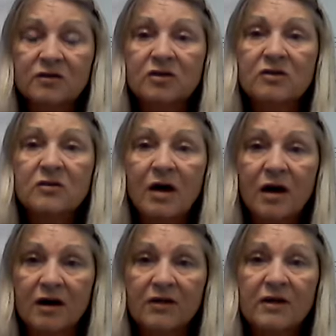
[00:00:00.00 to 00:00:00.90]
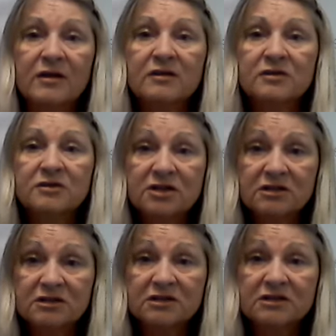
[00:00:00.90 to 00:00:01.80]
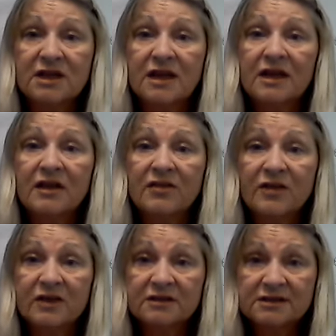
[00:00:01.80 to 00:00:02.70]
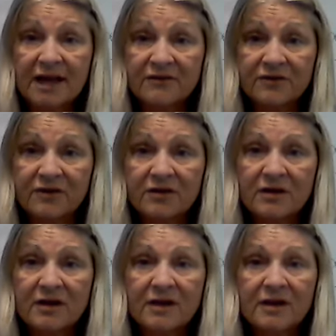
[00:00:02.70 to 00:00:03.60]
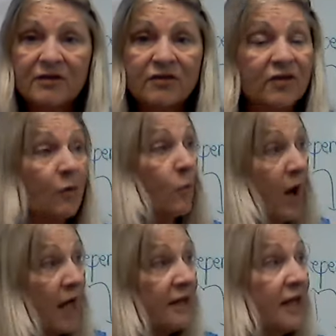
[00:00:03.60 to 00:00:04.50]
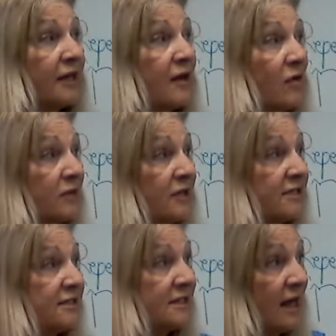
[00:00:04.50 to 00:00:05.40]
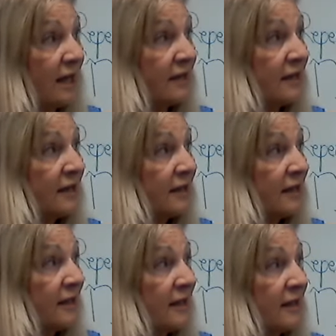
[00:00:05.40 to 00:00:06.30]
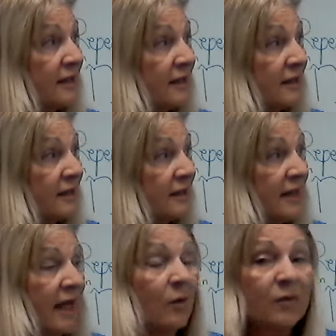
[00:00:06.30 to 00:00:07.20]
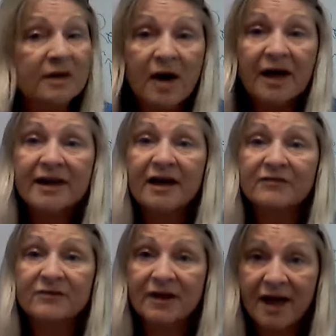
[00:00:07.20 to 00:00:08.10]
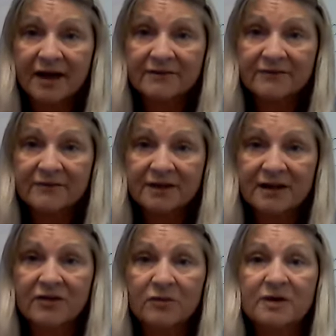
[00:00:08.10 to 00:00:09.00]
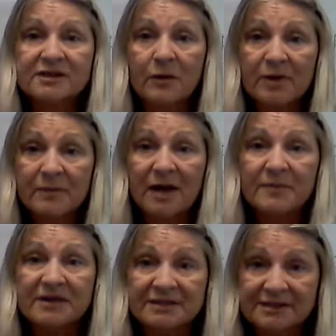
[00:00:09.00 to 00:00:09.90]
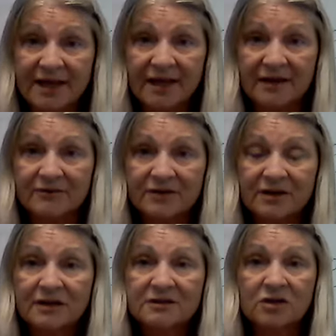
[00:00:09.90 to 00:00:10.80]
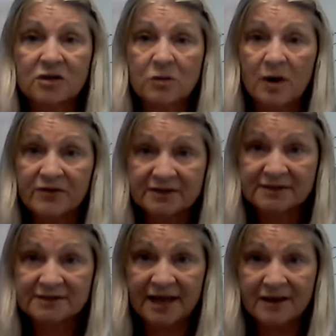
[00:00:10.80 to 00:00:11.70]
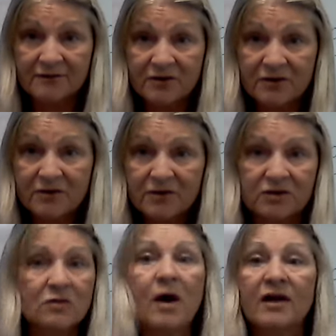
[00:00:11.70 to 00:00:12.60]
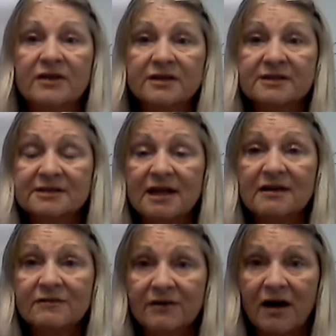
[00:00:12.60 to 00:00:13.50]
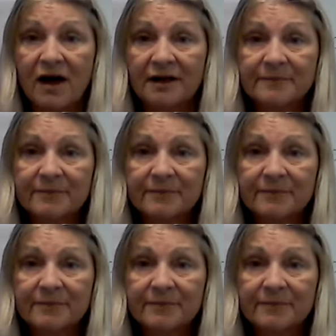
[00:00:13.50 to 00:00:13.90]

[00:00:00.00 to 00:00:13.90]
You are Jesus, the Savior, the one and only Son, that we might have life. In other words, that we might be saved. So you are the Savior, you are the Son of God.